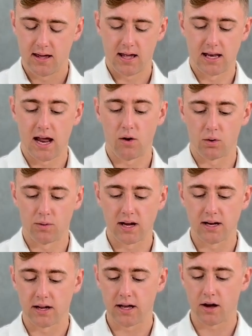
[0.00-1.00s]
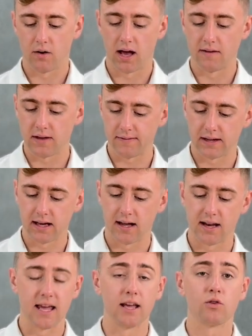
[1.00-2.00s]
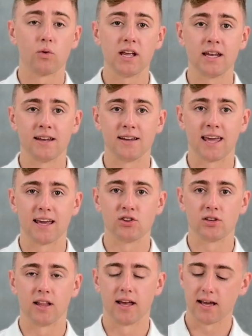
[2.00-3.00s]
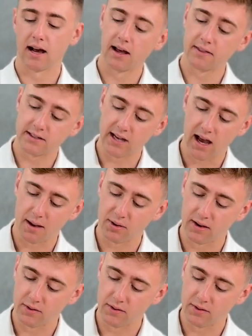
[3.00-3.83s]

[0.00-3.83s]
And now we're ready to go. I've even got a green indication light on the top